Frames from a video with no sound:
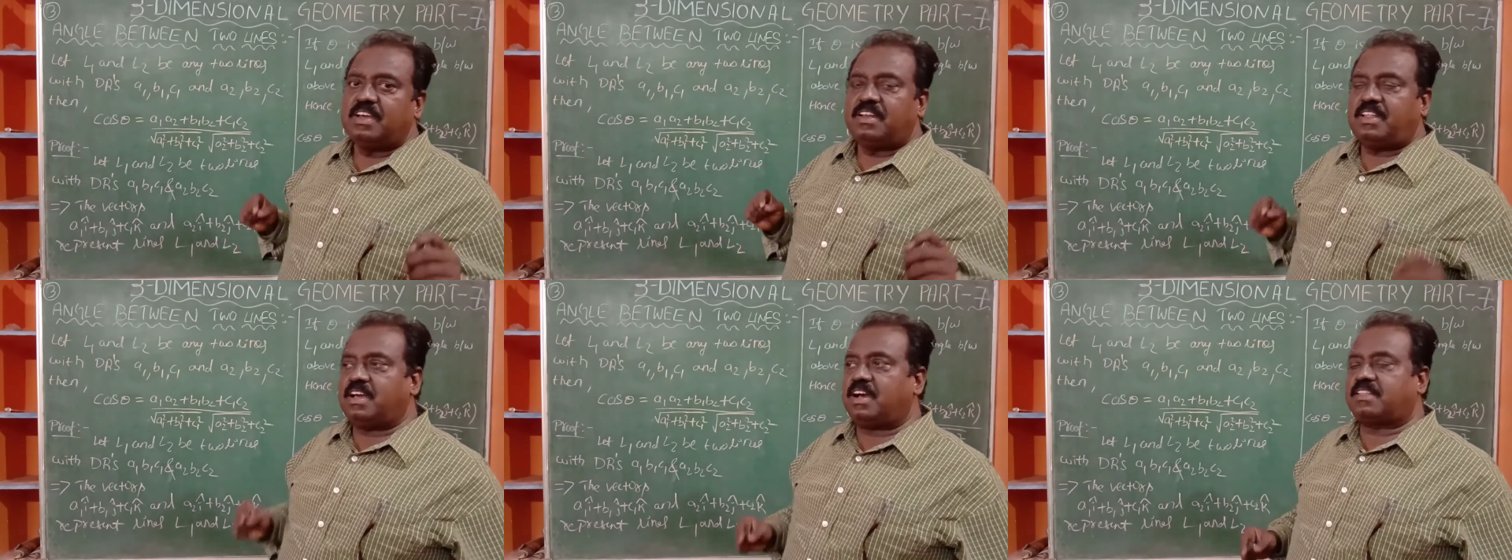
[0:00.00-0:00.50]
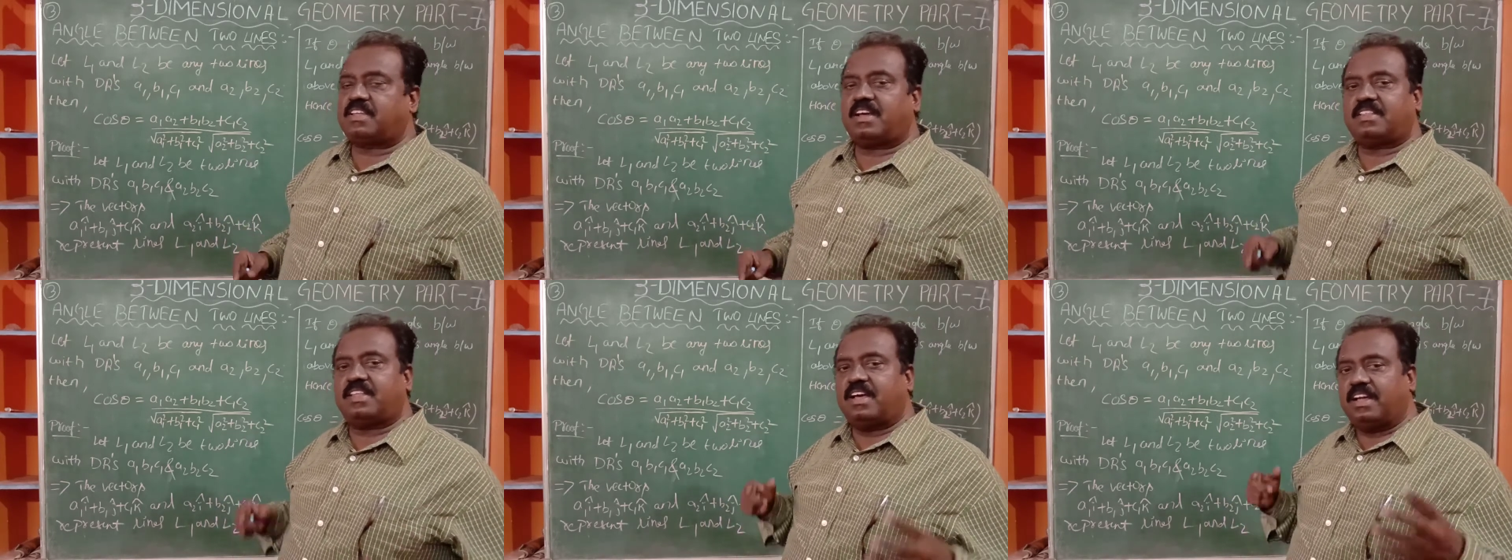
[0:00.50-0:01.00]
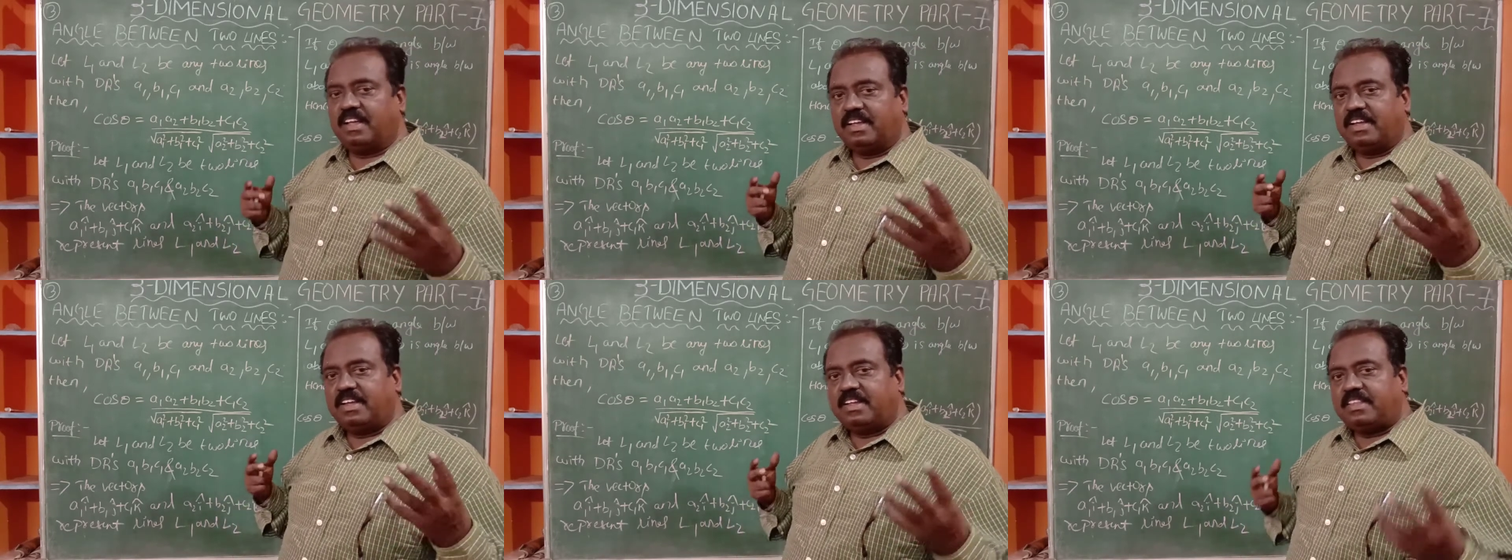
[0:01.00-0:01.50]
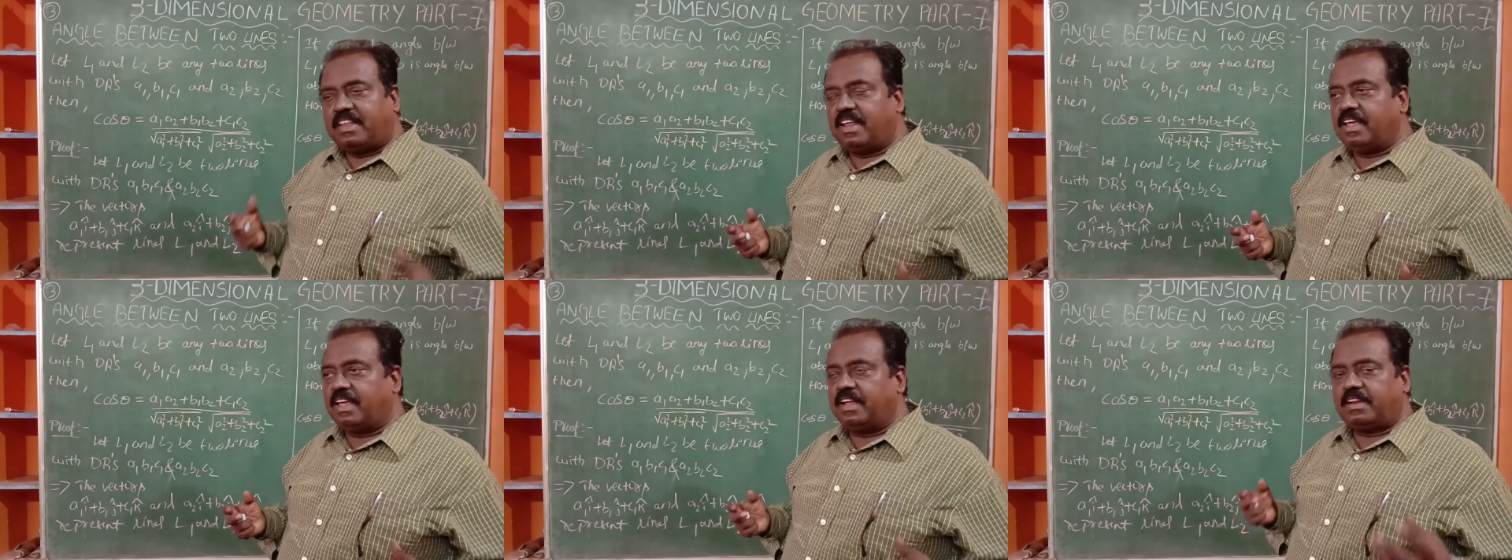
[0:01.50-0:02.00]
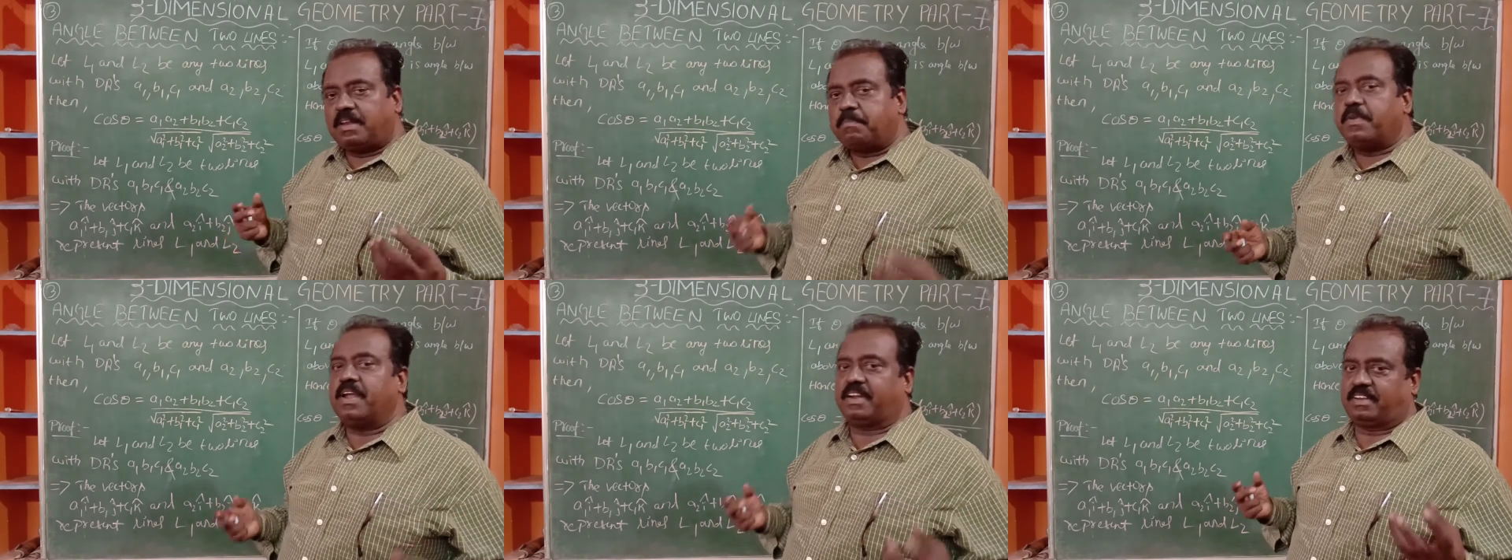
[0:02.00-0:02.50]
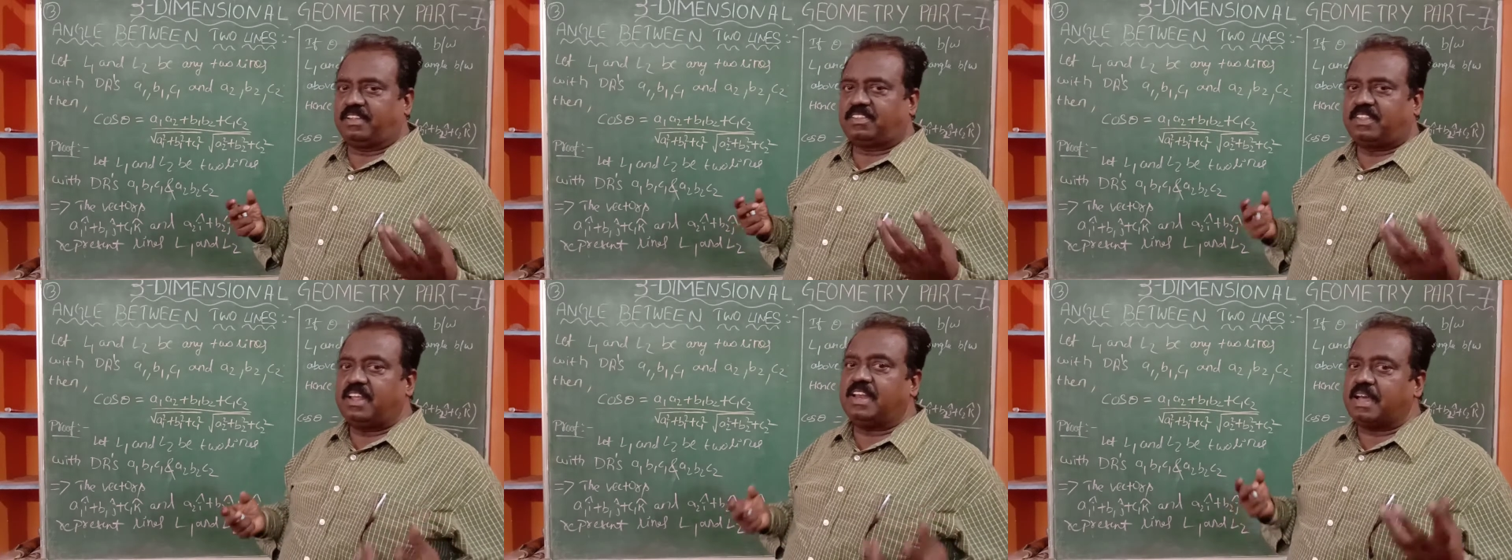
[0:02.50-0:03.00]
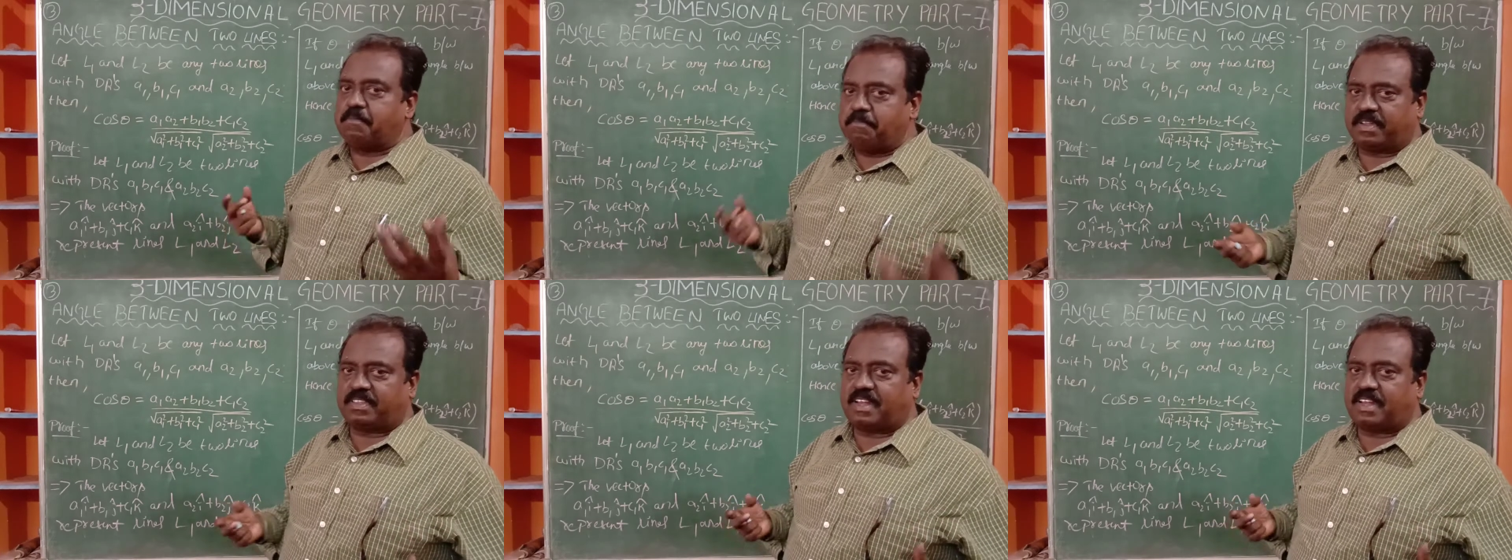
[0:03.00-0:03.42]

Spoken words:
DRs are the three numbers,